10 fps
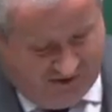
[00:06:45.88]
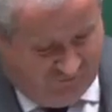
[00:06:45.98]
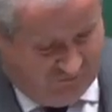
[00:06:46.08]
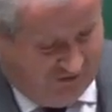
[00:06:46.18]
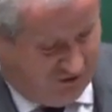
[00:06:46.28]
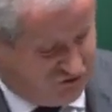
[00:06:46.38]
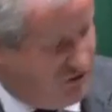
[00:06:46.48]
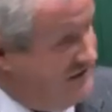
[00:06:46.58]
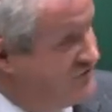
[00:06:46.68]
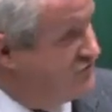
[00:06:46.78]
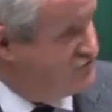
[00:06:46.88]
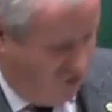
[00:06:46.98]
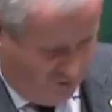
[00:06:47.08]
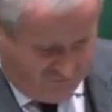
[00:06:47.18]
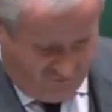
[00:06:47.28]
Government are trying to
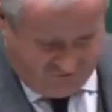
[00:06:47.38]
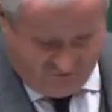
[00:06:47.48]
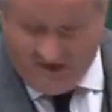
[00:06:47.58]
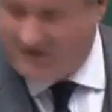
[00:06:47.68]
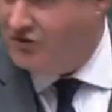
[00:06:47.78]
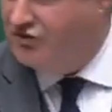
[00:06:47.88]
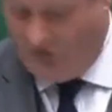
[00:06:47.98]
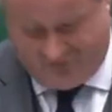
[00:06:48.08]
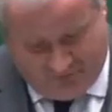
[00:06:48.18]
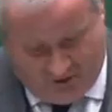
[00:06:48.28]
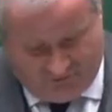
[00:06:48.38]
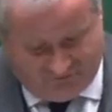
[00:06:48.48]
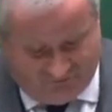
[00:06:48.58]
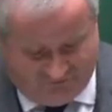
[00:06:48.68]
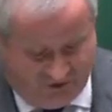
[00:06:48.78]
rob those rights and those
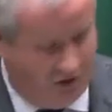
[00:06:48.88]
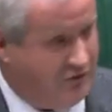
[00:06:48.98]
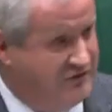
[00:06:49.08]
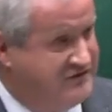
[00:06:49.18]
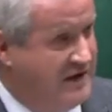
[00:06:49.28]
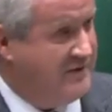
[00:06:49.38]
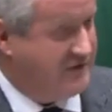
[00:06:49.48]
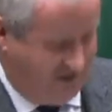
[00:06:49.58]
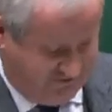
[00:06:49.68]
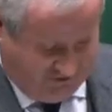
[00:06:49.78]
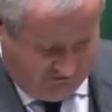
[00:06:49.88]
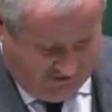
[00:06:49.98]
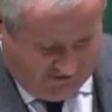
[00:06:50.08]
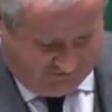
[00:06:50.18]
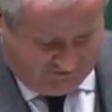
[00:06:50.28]
powers from Scotland's democratically
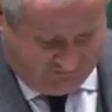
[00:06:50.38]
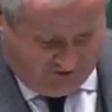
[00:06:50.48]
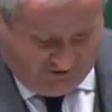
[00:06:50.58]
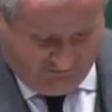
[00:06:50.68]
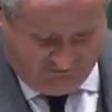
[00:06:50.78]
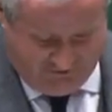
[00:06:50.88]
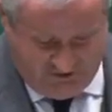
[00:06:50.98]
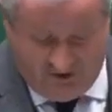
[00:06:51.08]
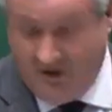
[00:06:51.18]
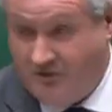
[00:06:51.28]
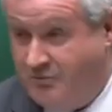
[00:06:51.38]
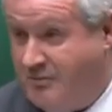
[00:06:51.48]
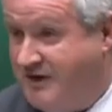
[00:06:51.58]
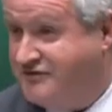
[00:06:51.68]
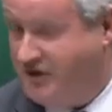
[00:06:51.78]
elected Parliament. The
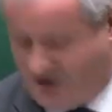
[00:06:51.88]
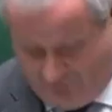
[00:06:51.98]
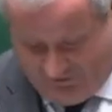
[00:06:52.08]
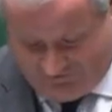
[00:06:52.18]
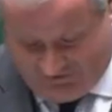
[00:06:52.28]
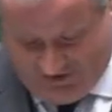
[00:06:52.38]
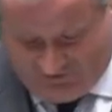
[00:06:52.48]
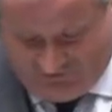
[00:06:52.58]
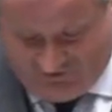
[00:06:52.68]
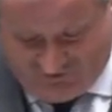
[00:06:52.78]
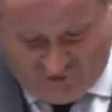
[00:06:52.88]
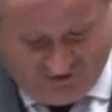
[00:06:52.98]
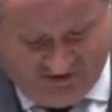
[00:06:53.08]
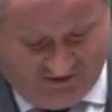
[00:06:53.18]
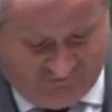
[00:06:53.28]
best that can be said for this
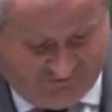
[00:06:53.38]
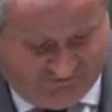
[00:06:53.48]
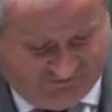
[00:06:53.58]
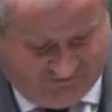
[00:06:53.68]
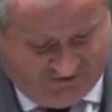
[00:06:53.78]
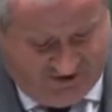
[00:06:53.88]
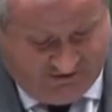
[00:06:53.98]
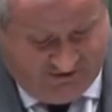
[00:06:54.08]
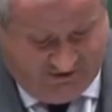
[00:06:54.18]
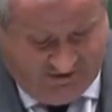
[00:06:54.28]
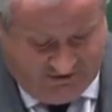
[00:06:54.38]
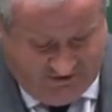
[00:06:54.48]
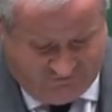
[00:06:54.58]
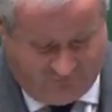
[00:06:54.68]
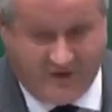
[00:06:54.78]
UK Government is that they at
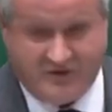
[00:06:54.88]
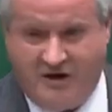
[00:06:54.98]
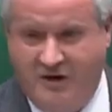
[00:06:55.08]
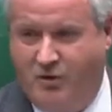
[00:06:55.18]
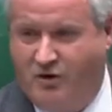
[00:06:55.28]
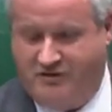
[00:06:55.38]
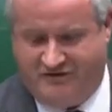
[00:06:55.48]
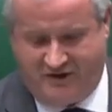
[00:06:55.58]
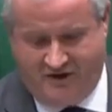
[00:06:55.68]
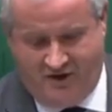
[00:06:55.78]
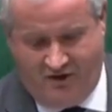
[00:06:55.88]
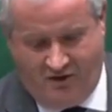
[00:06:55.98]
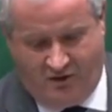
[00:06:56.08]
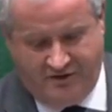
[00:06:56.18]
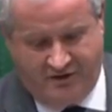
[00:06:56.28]
least wear their hypocrisy
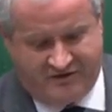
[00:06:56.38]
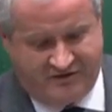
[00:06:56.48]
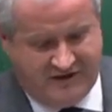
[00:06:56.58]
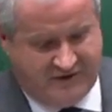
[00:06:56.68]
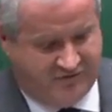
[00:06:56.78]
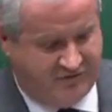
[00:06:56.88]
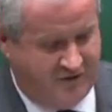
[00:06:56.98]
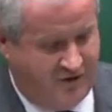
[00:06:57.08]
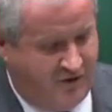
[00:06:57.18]
on their sleeves.